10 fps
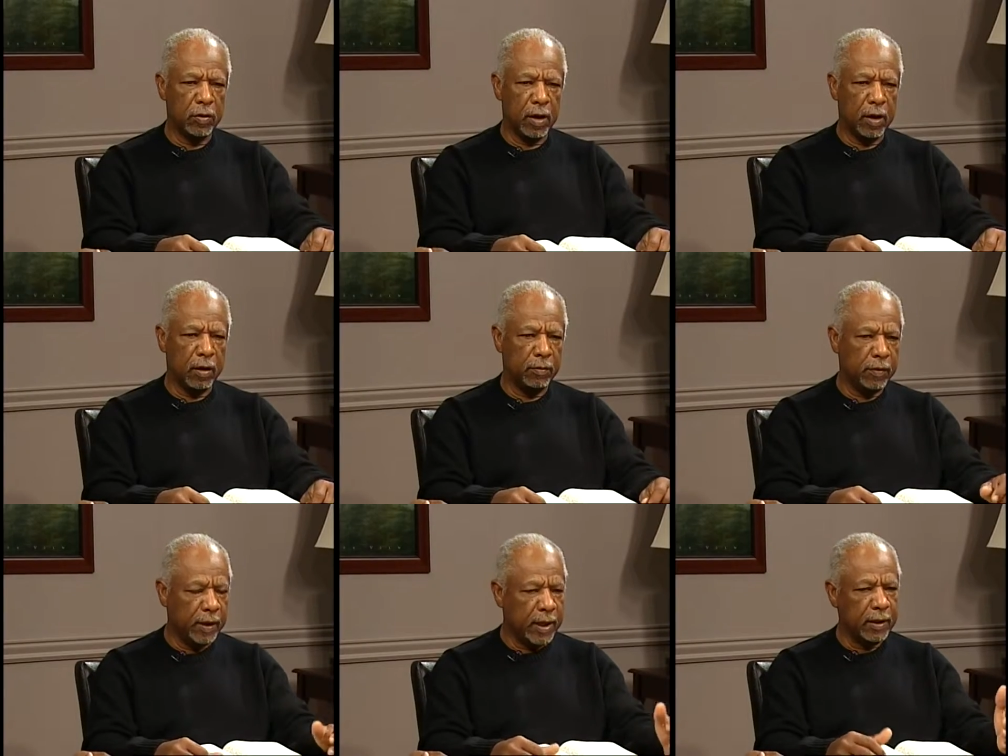um,
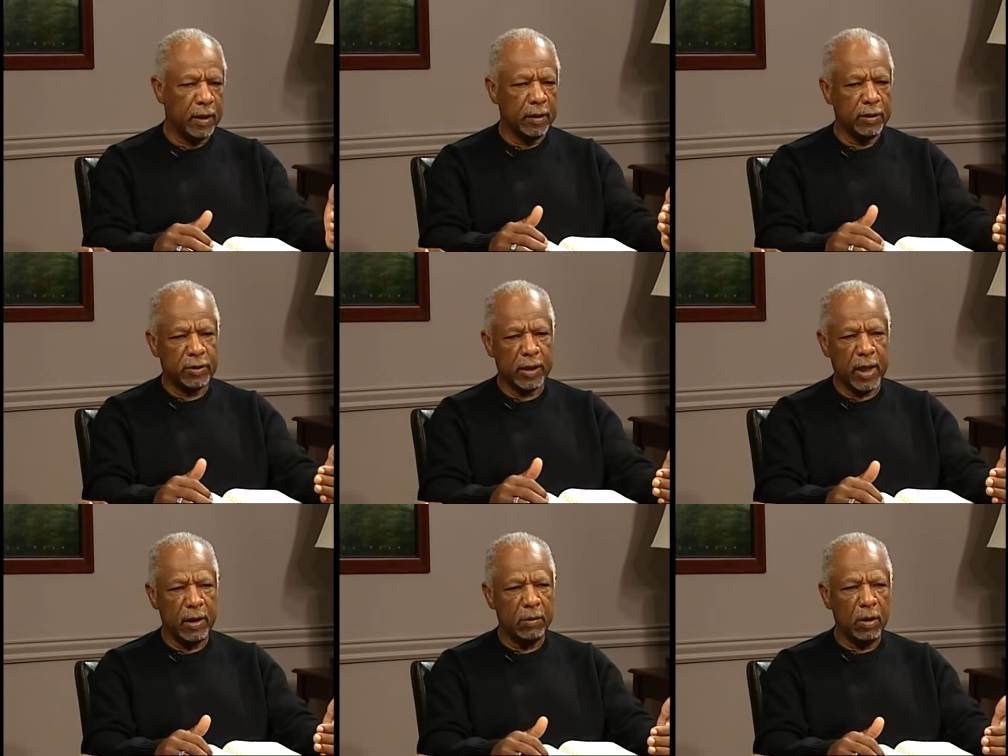we got to
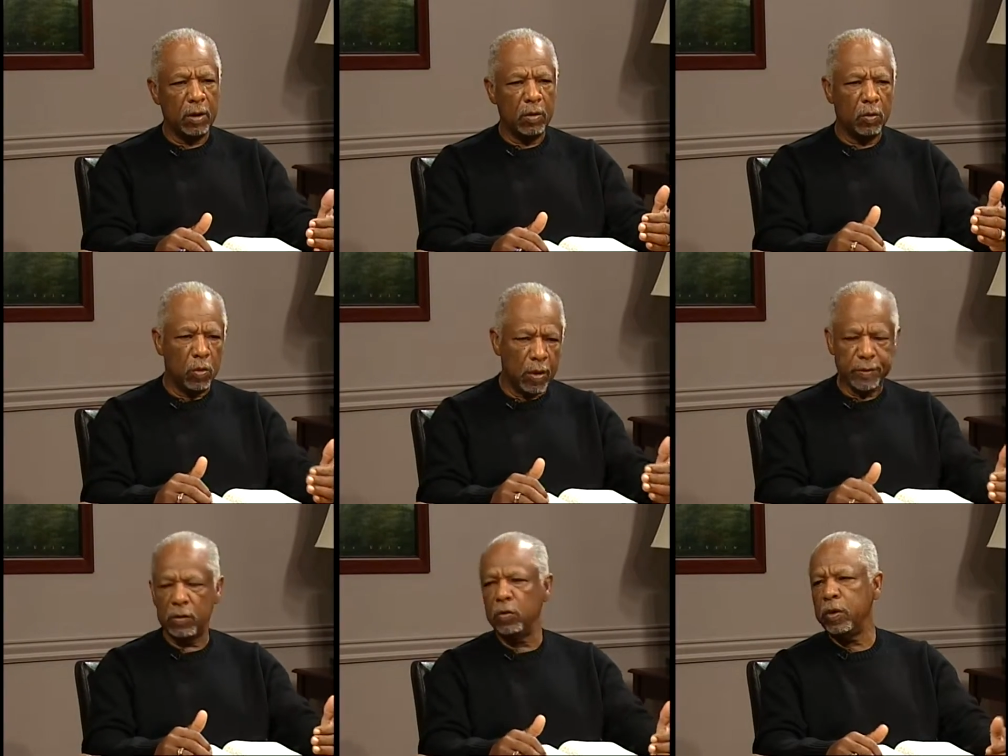understand
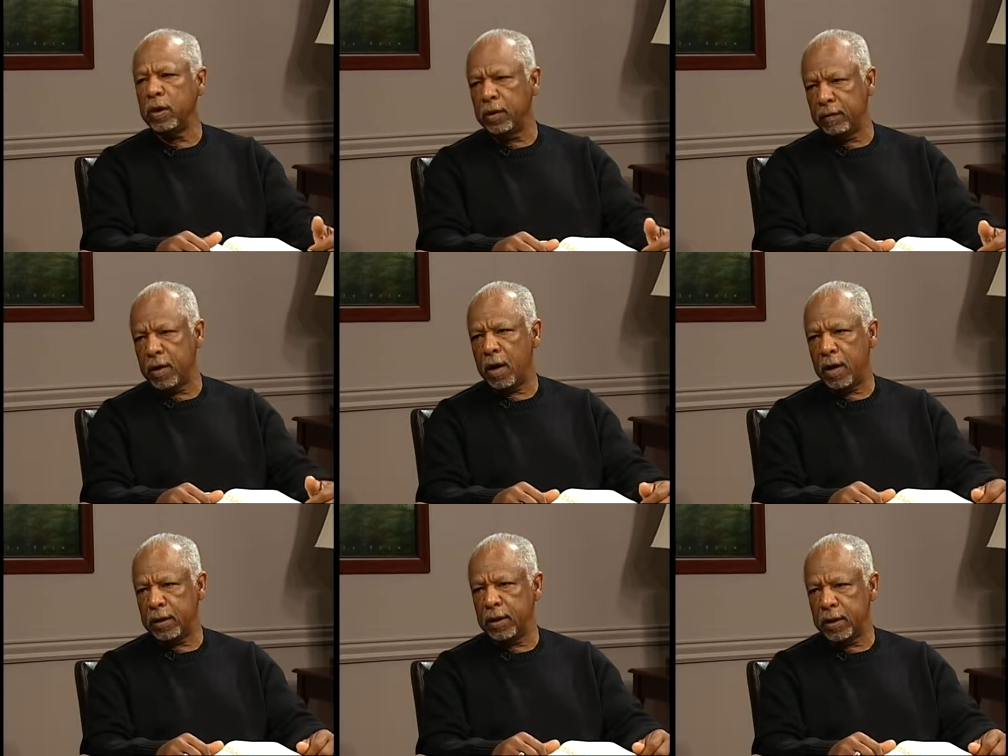what the will of
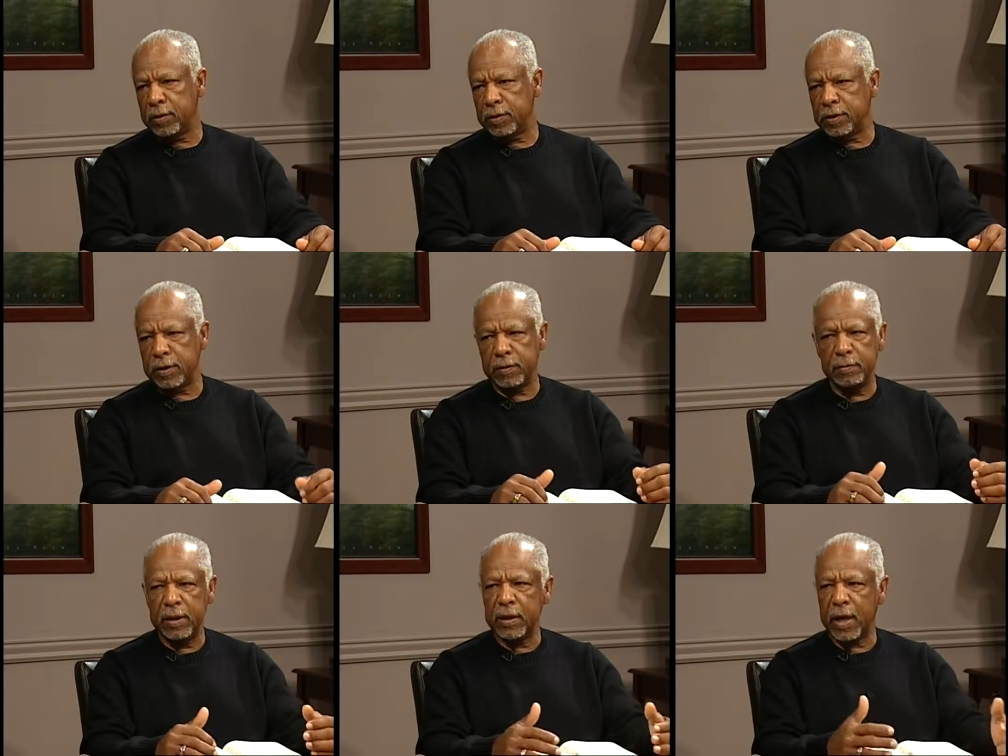God is. It says,
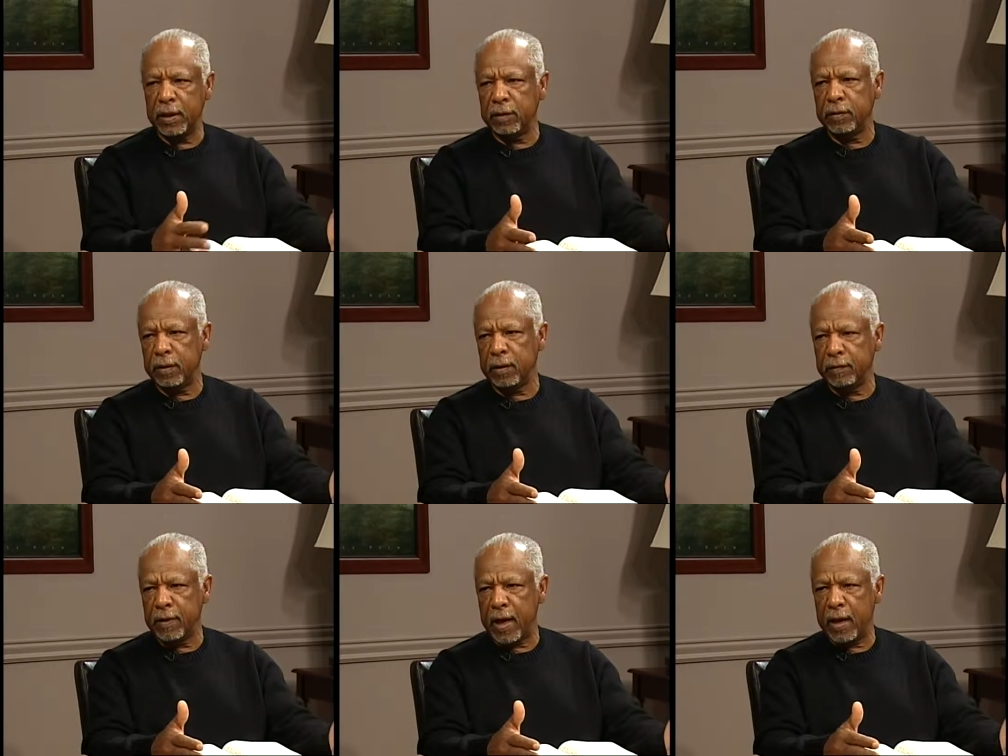be not ignorant
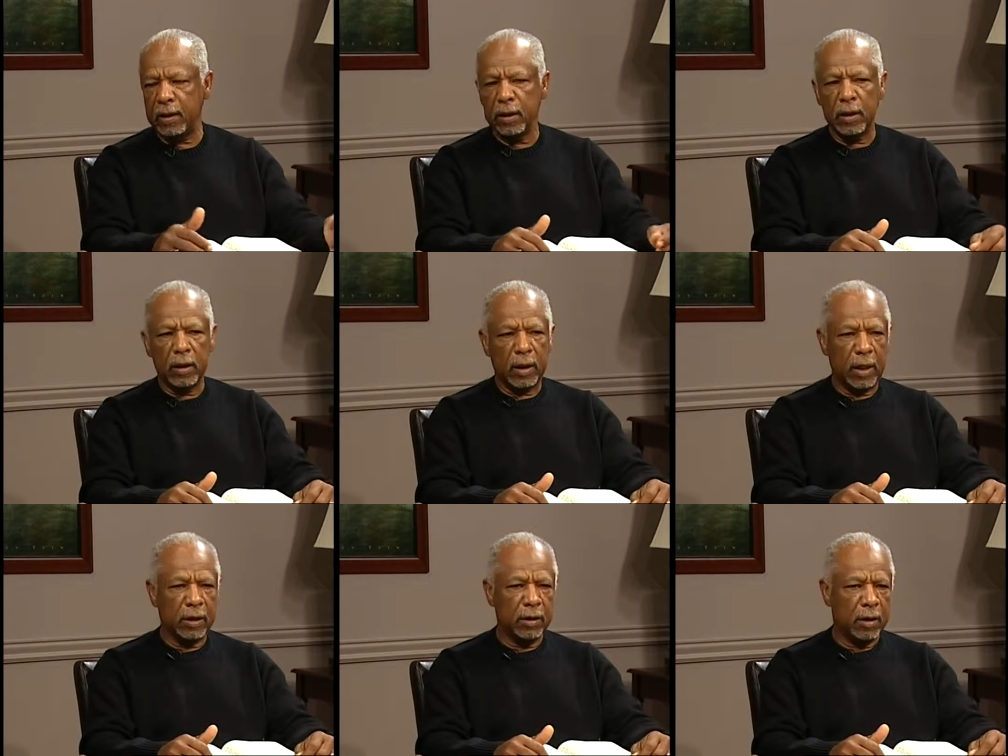of that.
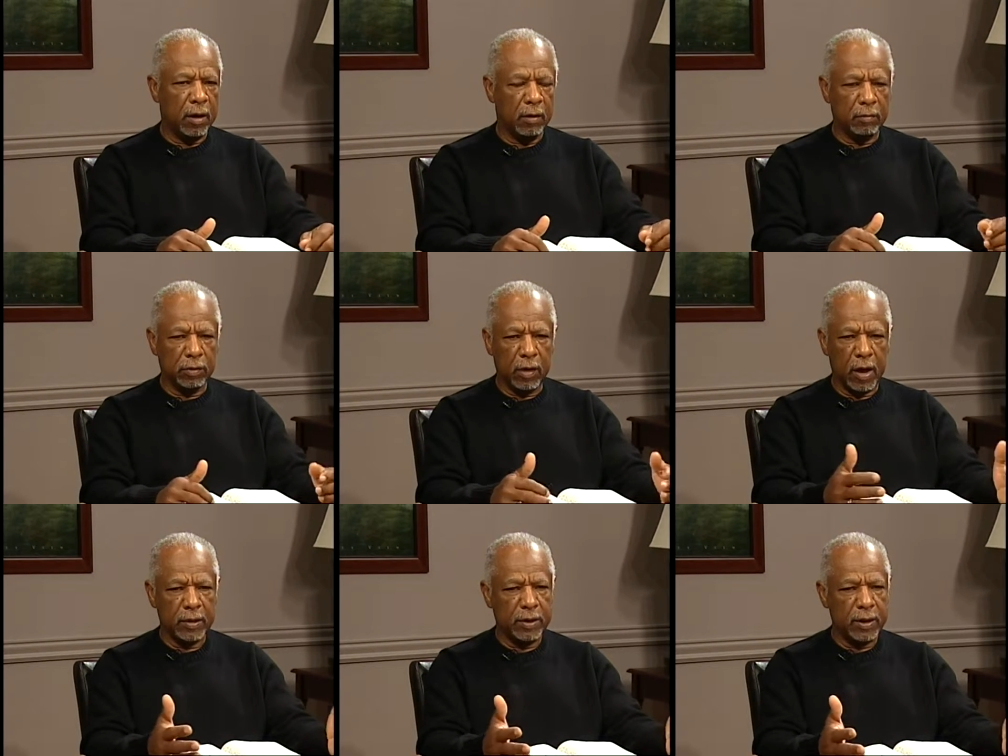And um,
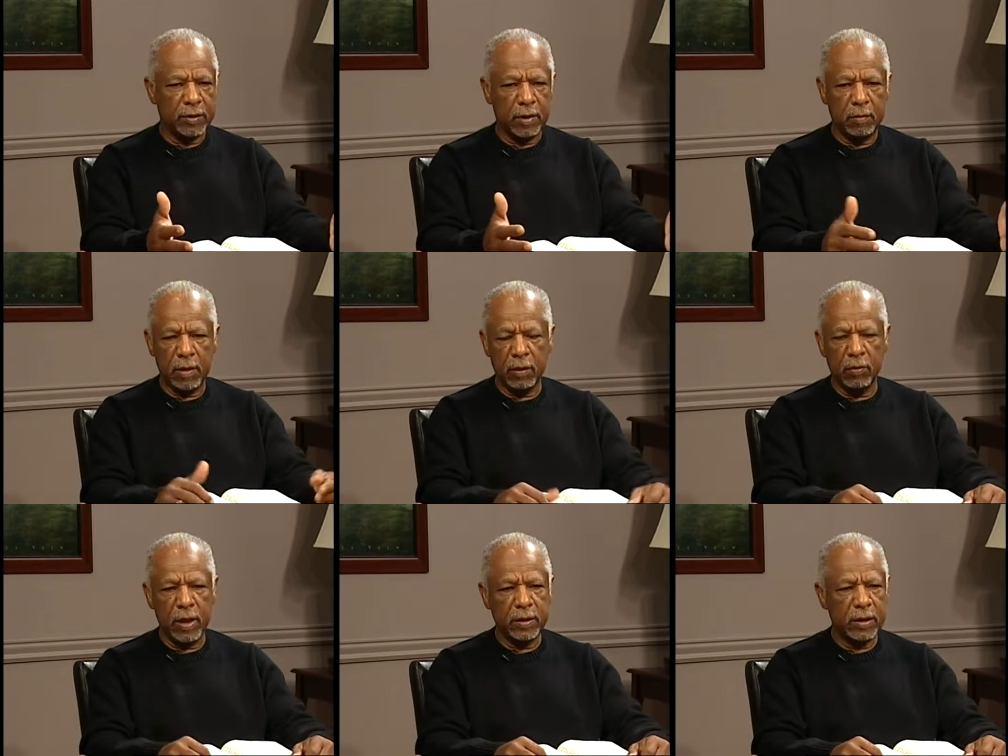God says it in many
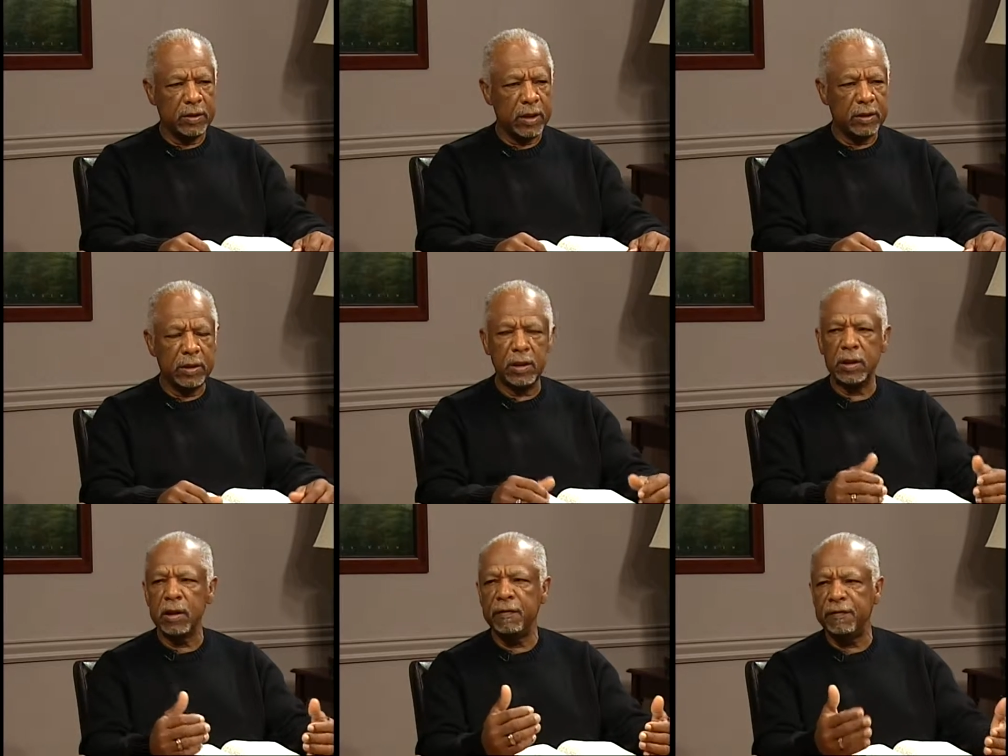ways. He says,
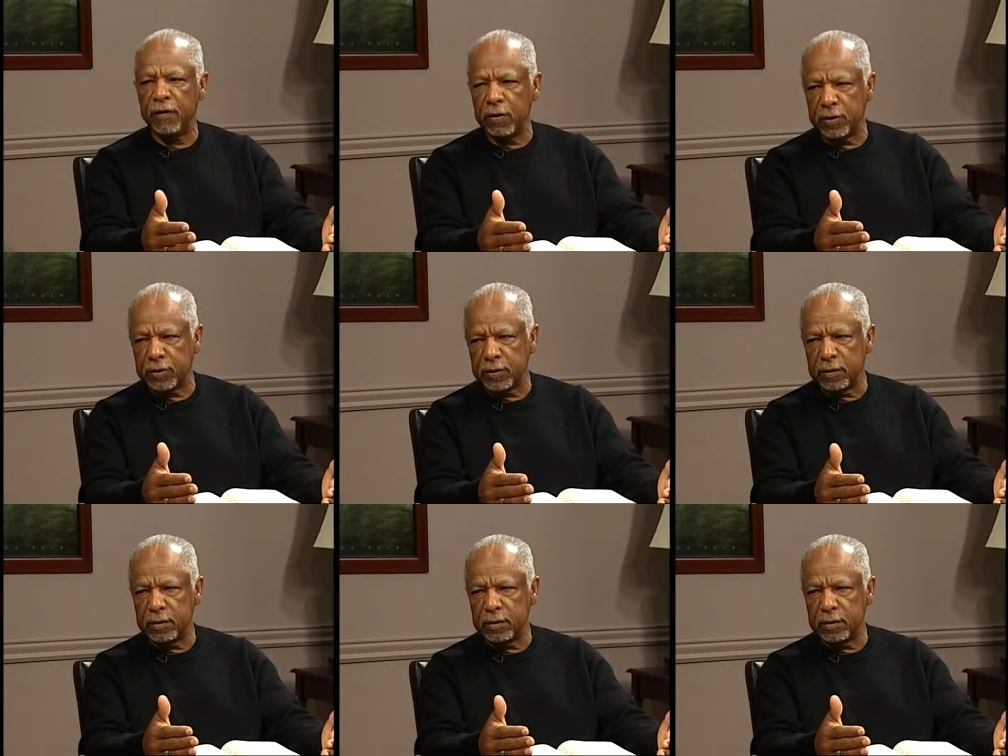seek ye first